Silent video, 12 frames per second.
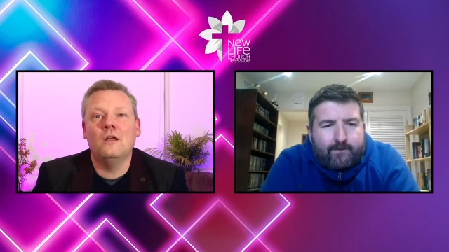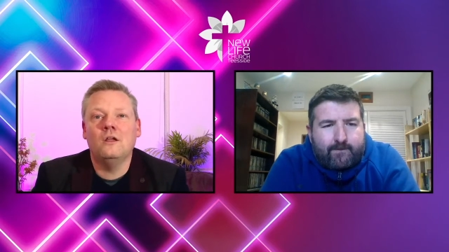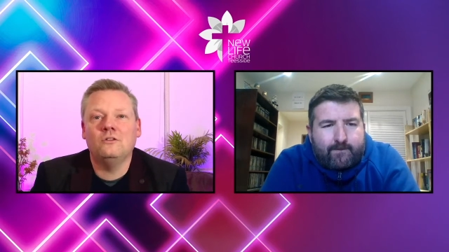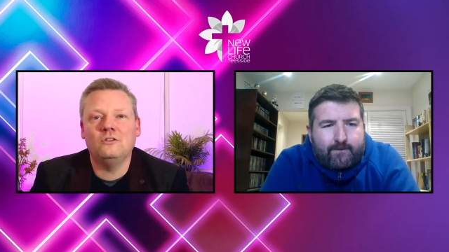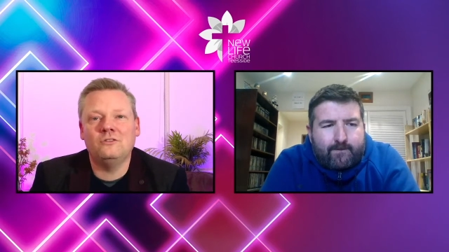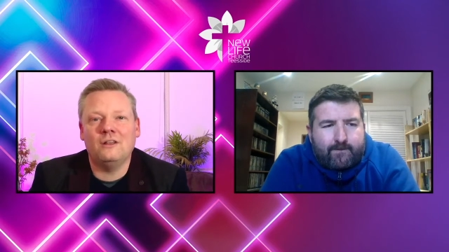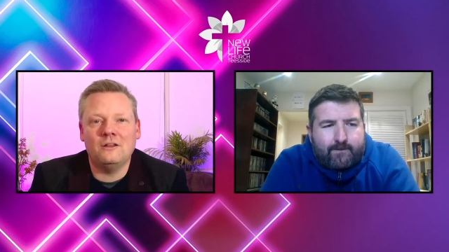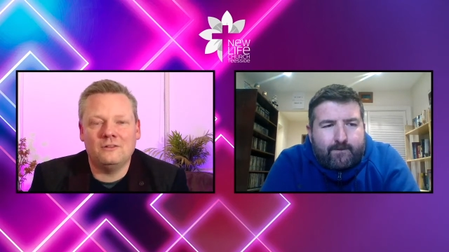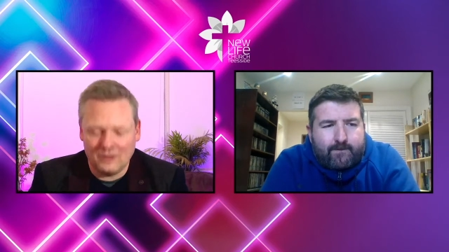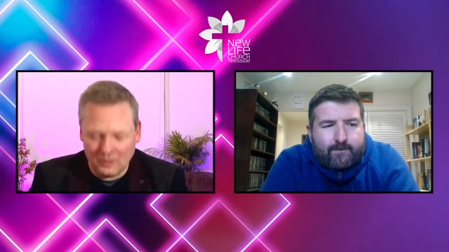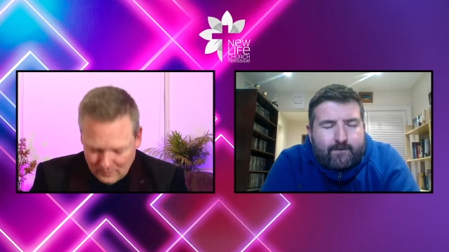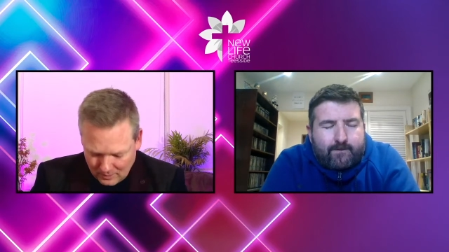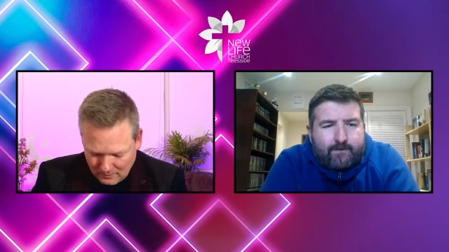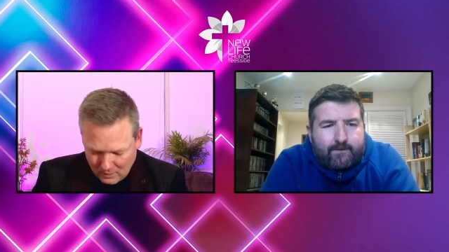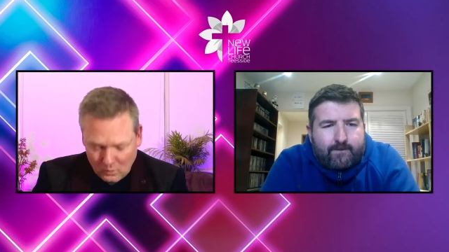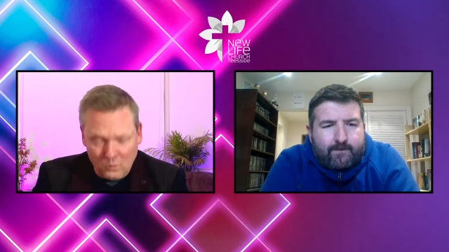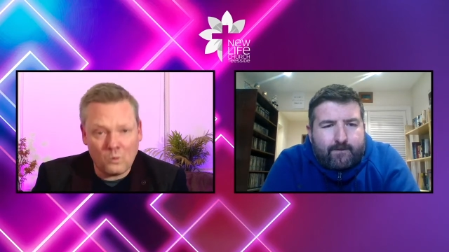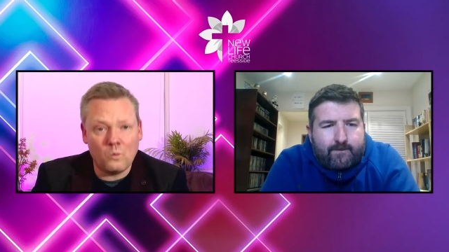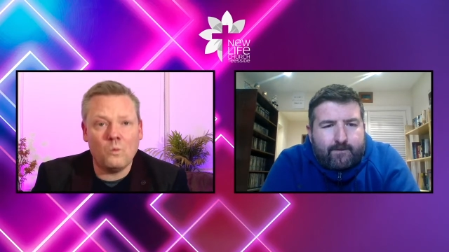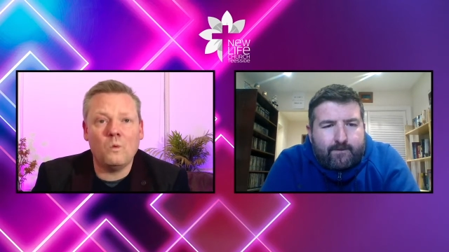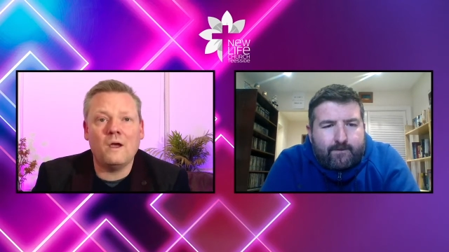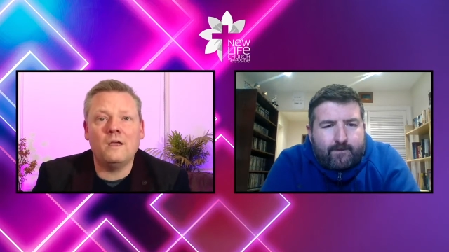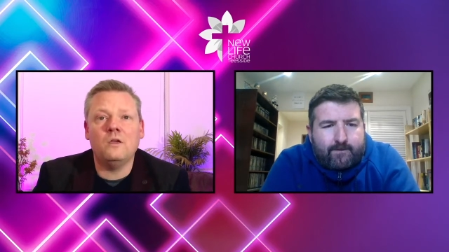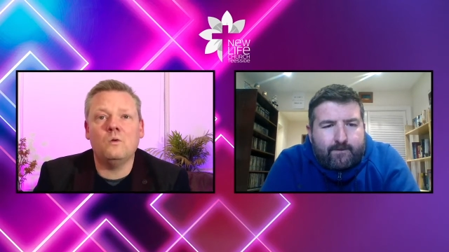Speaker 1: Just tell us a little bit about
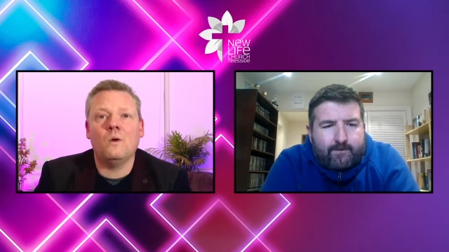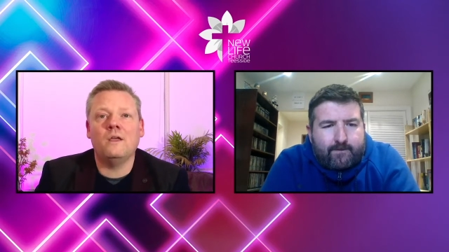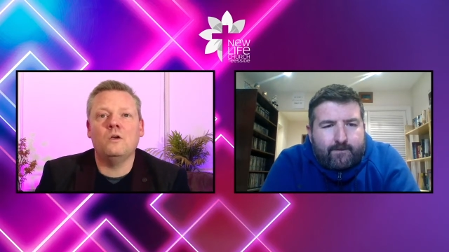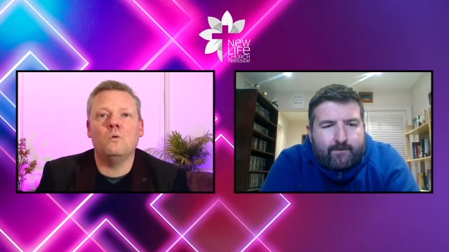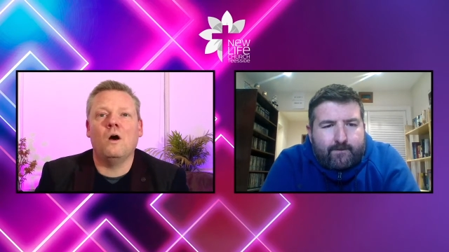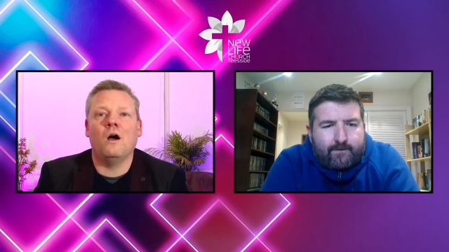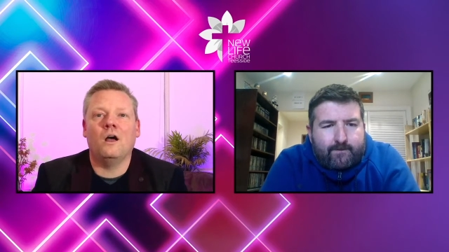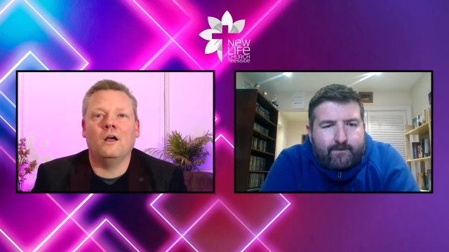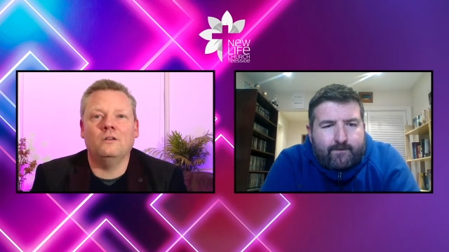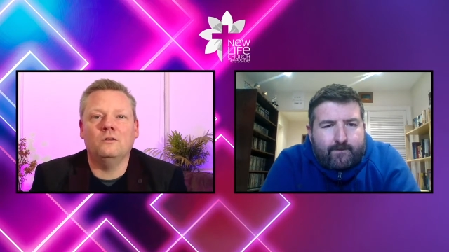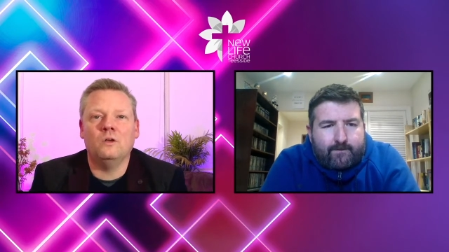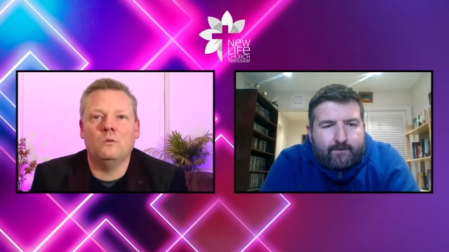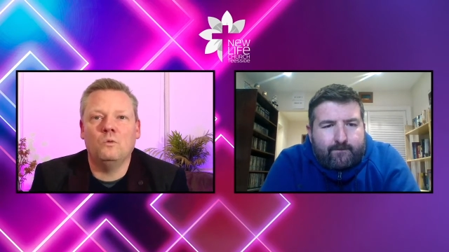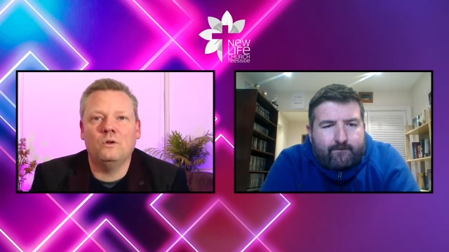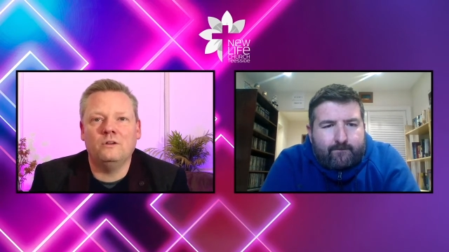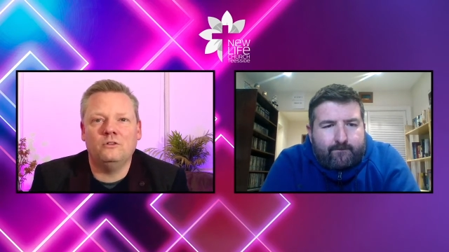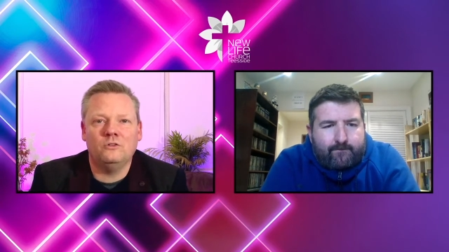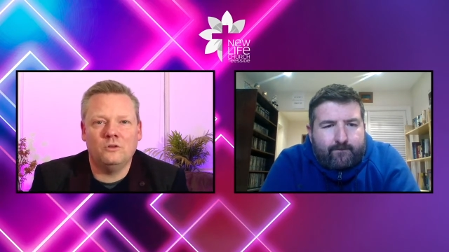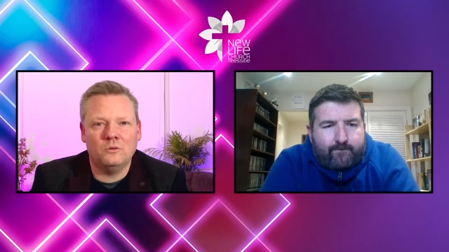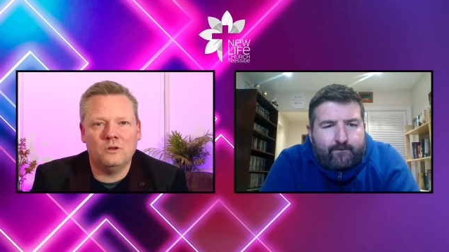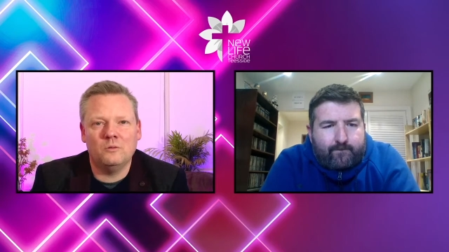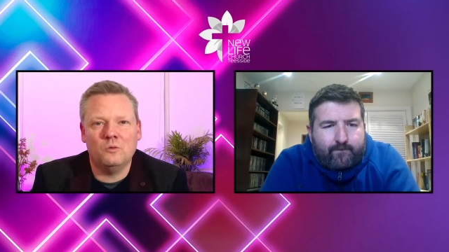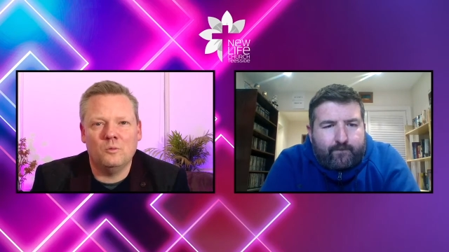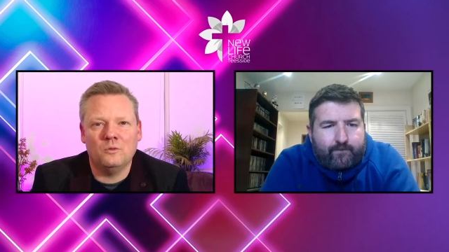where you, where you are and and what is you're doing at
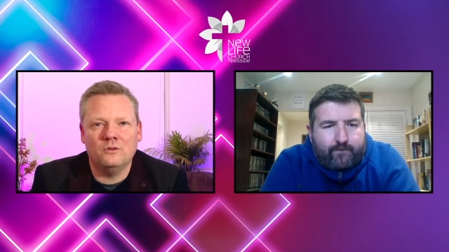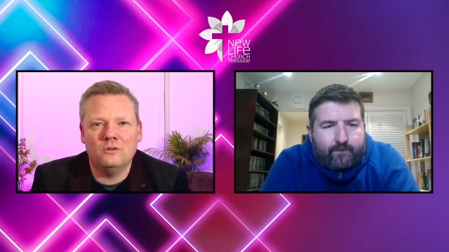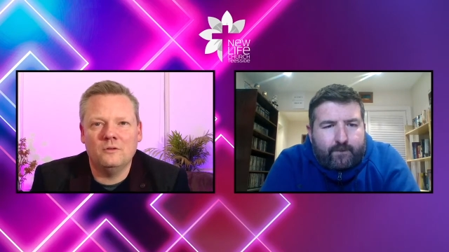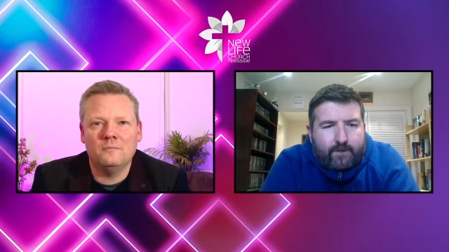the moment.